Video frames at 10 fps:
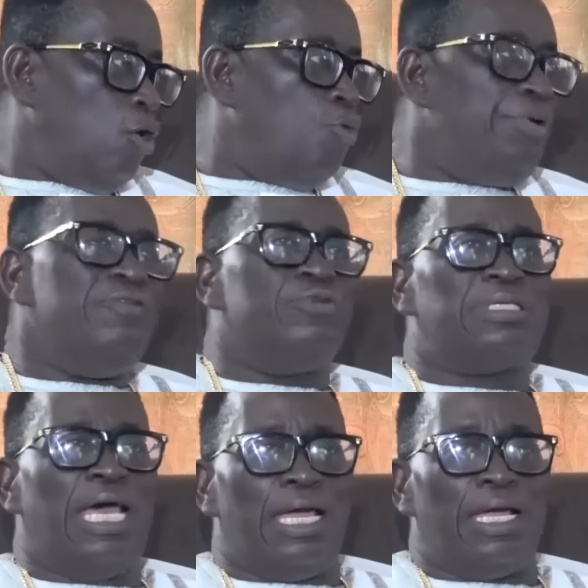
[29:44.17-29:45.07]
Unbelievable,
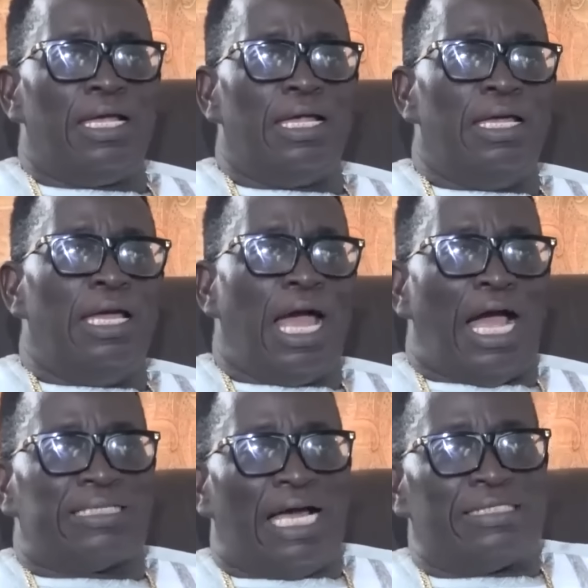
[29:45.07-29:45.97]
say,
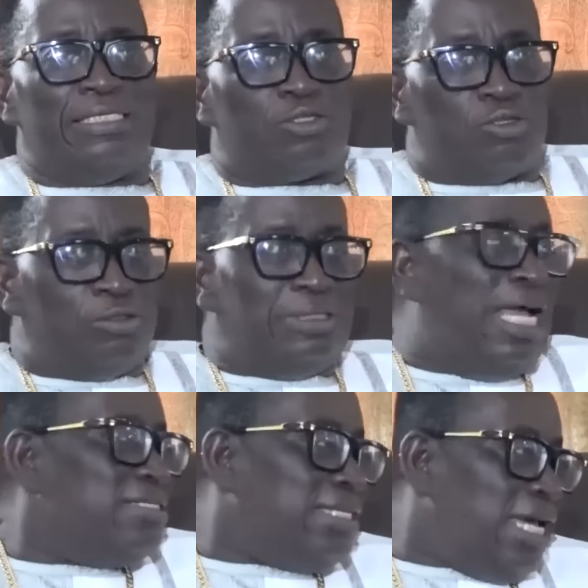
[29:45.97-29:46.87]
as I see you,
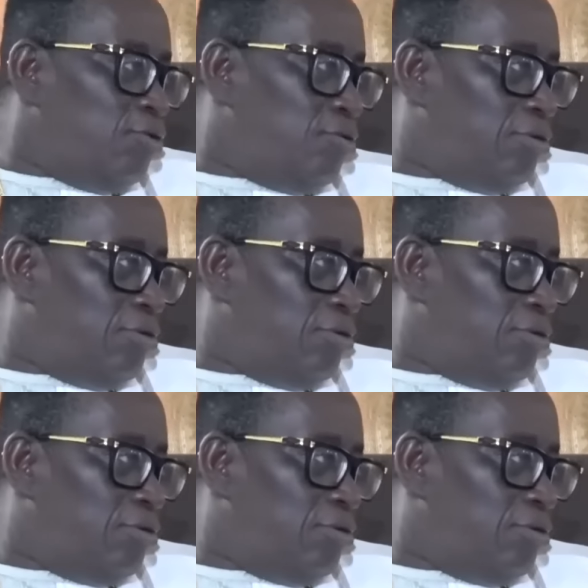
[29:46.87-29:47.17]
yes, sir.